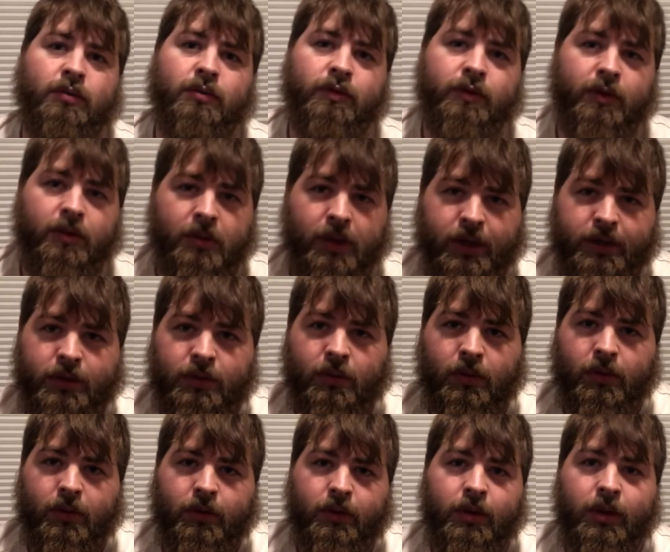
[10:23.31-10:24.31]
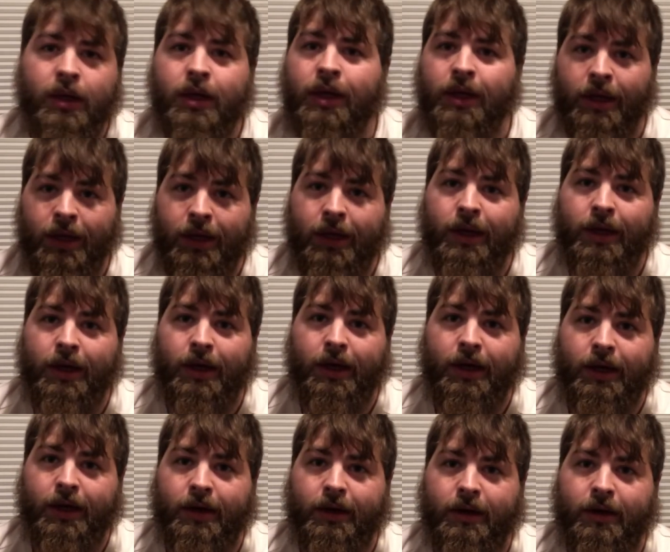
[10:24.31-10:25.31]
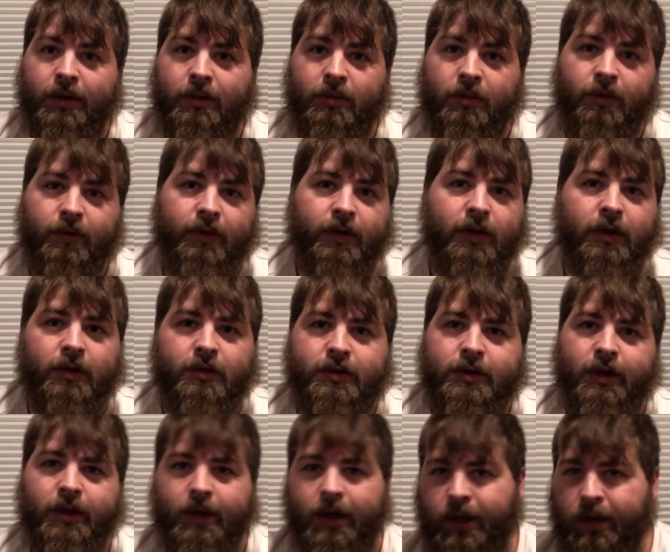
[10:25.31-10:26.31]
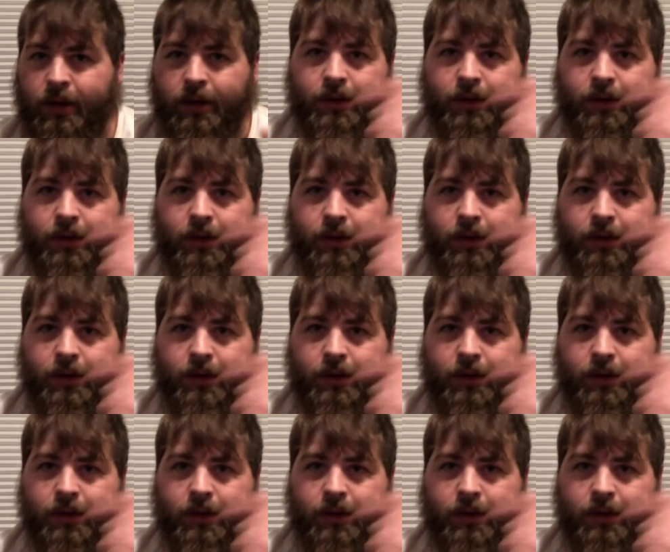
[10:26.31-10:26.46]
for red squirrel, I got a couple of videos on that.